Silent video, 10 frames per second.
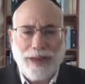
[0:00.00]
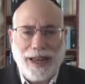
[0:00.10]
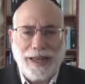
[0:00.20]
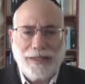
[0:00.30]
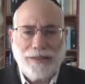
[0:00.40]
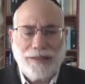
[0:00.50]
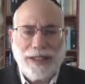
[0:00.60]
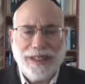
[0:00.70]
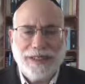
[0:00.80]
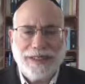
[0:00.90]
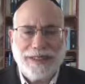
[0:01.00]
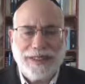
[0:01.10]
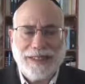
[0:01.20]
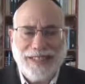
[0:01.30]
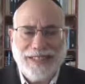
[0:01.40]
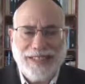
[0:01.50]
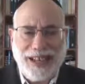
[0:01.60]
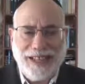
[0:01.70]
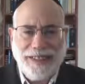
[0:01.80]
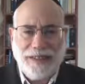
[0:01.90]
Actually, it's the
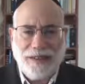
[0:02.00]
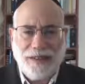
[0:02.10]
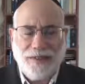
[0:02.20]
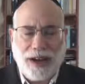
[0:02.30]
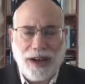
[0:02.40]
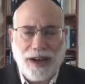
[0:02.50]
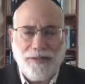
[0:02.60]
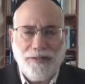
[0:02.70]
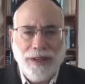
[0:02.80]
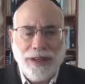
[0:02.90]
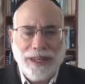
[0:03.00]
ninth of Av,